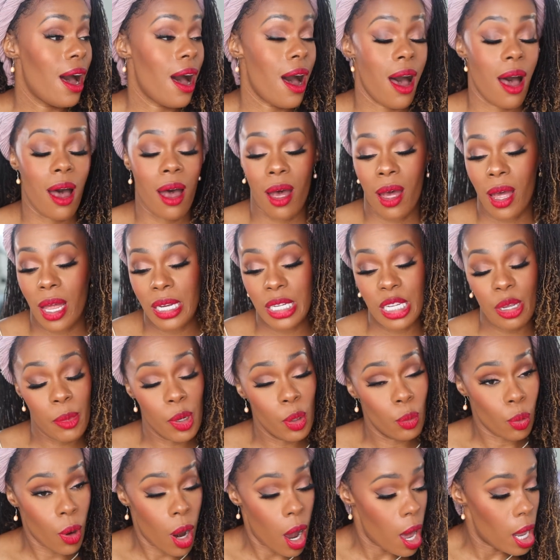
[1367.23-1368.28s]
Demi
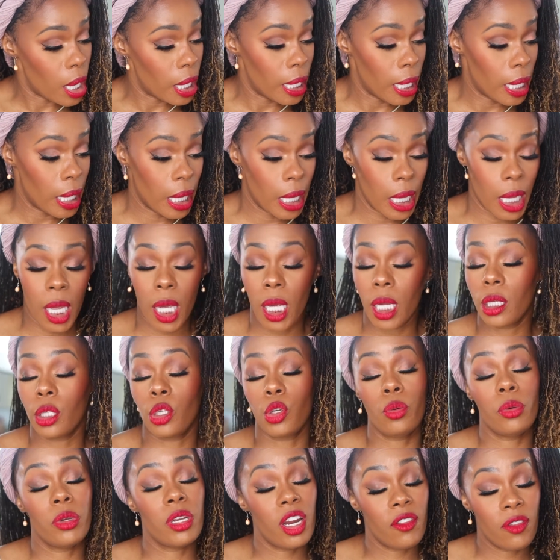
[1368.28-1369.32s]
Rawling,
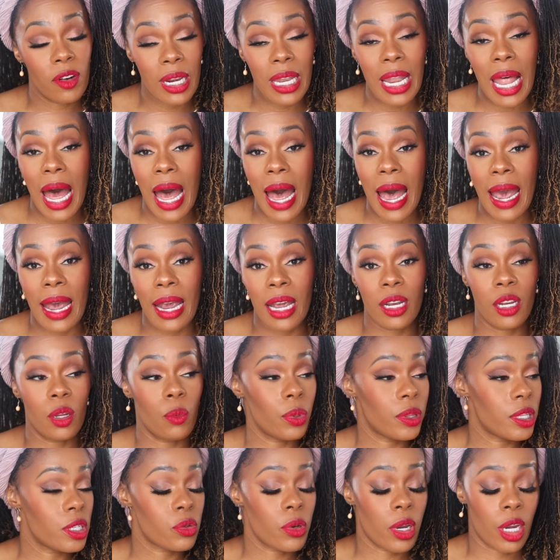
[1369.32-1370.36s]
you never lied
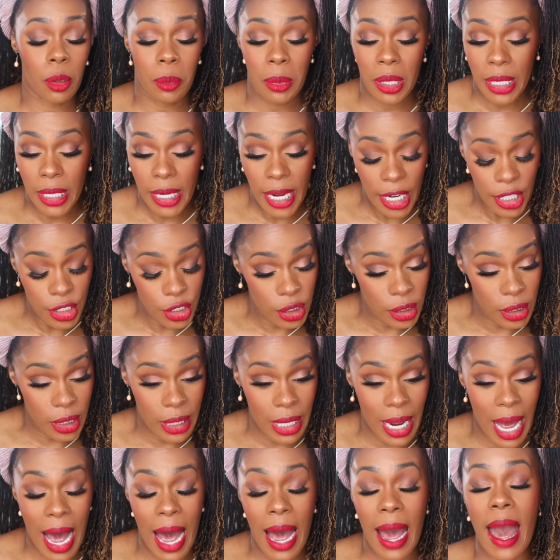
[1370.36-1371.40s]
with this
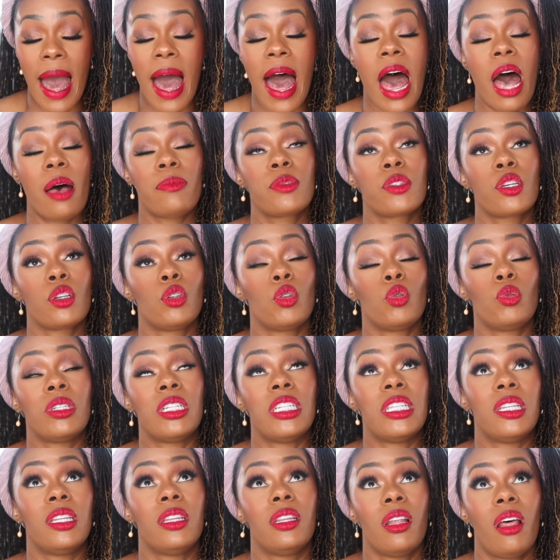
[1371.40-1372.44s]
recommendation. I absolutely
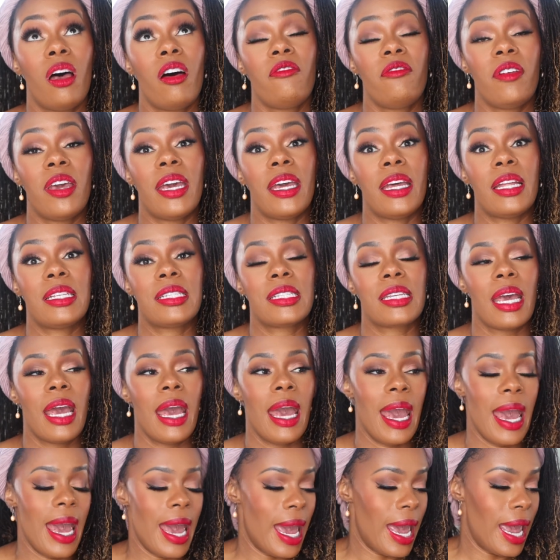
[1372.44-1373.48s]
love it,
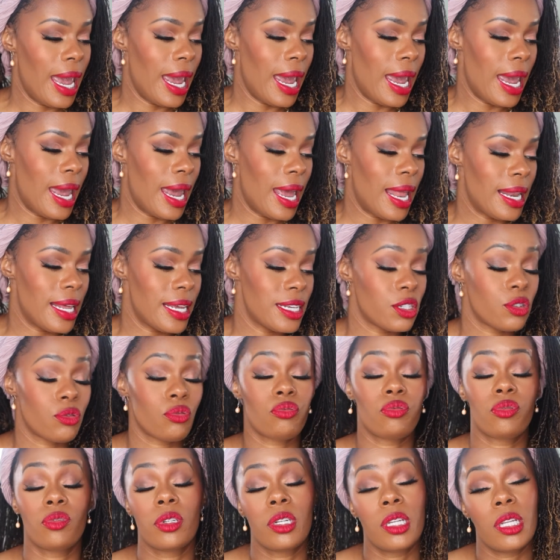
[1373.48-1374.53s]
and it's
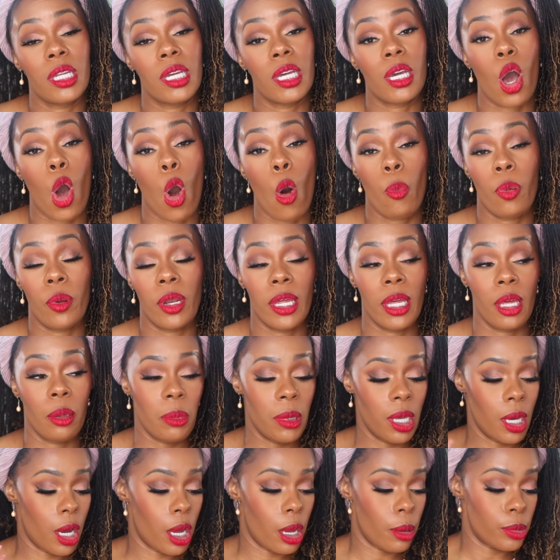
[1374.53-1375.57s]
really opening
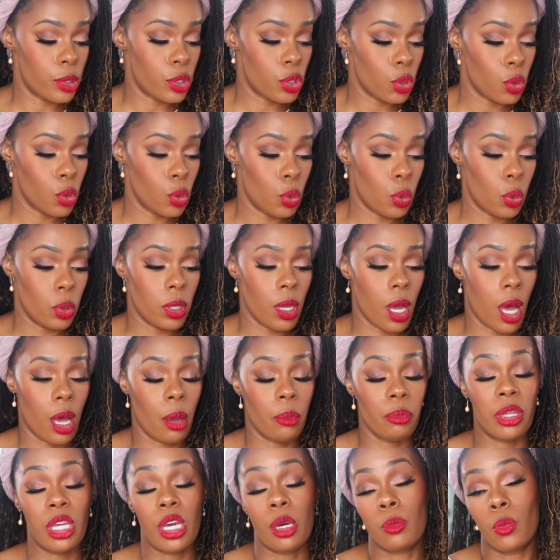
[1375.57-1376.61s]
me up to
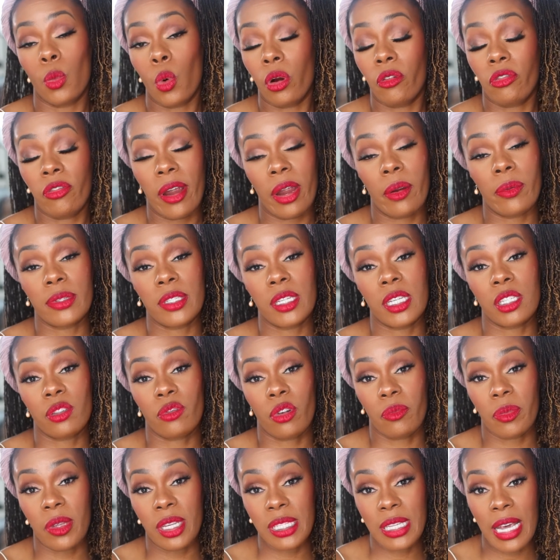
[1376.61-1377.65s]
get more fragrances
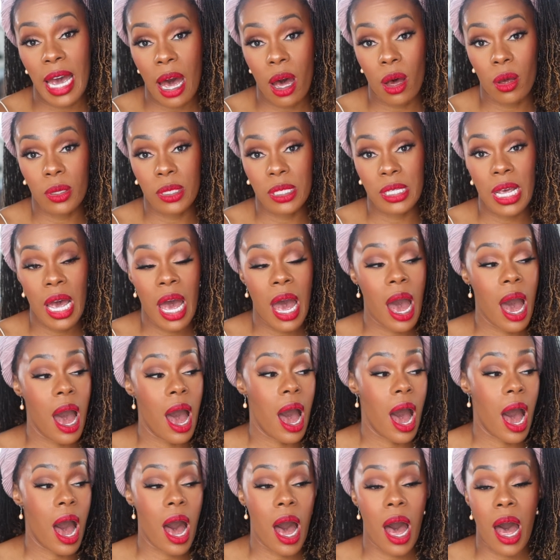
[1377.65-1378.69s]
from this house.
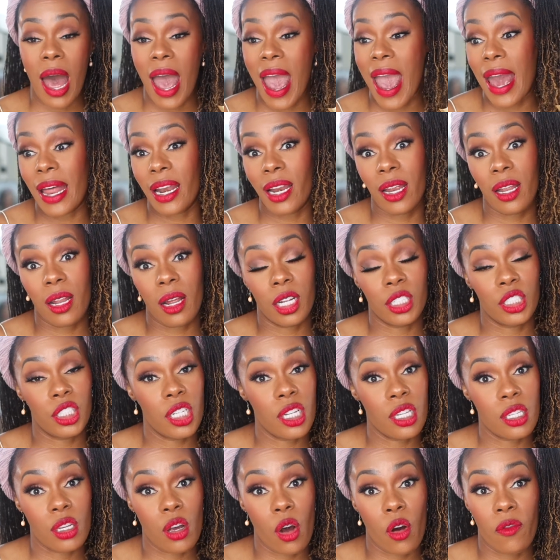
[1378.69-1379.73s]
Added a
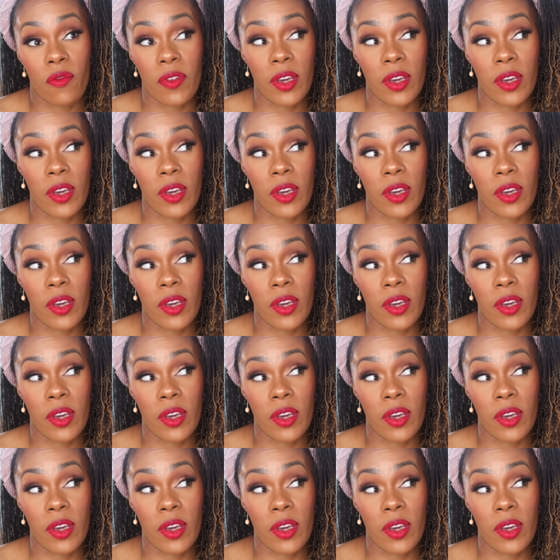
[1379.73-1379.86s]
Cento